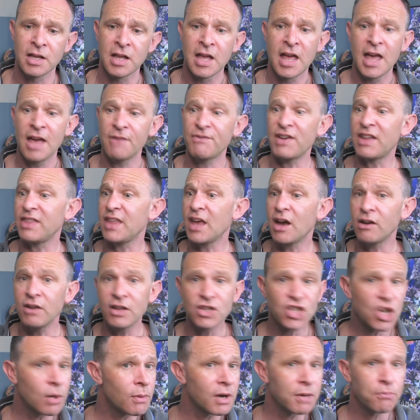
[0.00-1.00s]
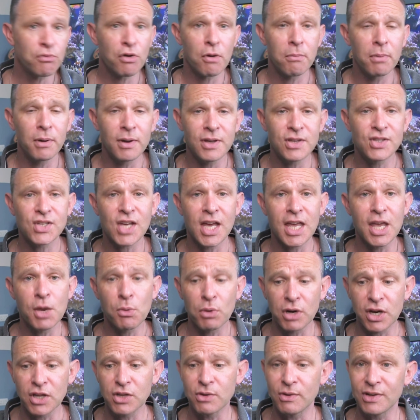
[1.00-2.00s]
In fact, the only time I'd probably say you
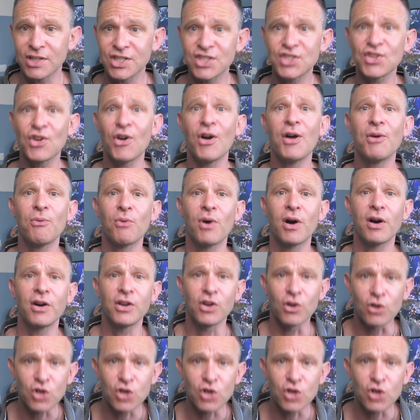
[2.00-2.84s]
want to do a site-wide